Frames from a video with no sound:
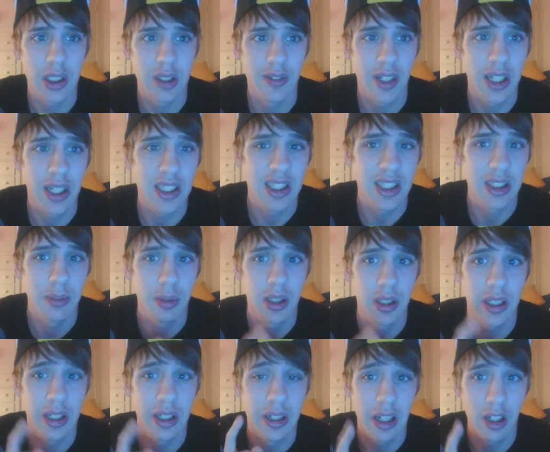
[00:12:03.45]
if you guys did
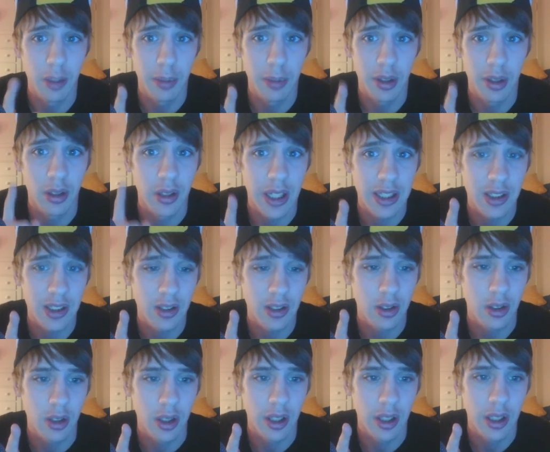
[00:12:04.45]
play an elemental last
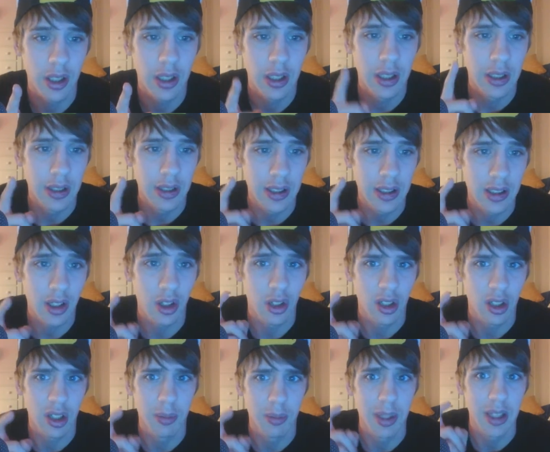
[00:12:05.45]
turn, this card
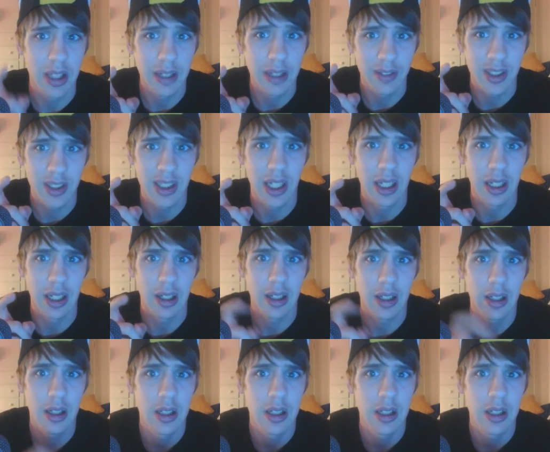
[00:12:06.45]
can be devastating.